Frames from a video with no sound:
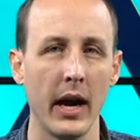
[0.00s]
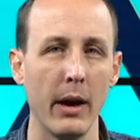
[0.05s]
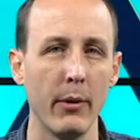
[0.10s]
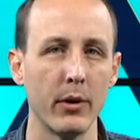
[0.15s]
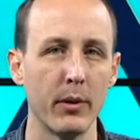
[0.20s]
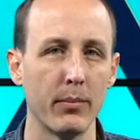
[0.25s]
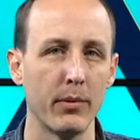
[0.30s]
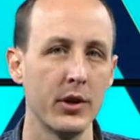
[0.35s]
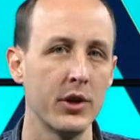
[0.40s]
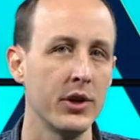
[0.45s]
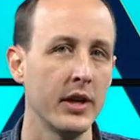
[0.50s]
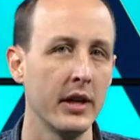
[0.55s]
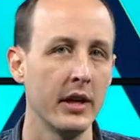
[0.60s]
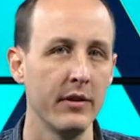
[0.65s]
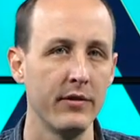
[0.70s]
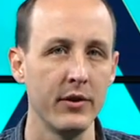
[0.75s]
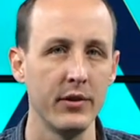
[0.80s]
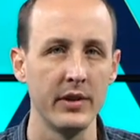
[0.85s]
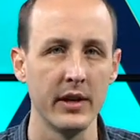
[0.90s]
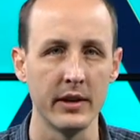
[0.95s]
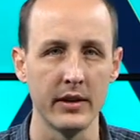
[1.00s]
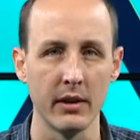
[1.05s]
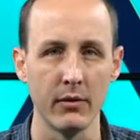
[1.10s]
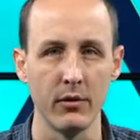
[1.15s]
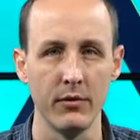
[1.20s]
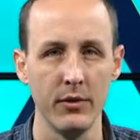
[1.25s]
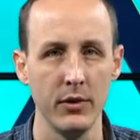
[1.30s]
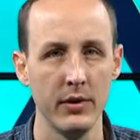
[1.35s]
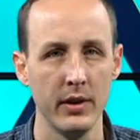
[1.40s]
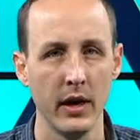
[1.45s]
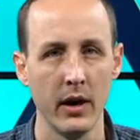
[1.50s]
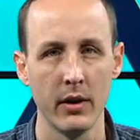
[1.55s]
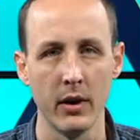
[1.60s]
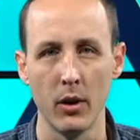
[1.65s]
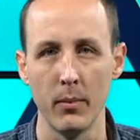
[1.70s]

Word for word: I would appreciate it if you take that review down.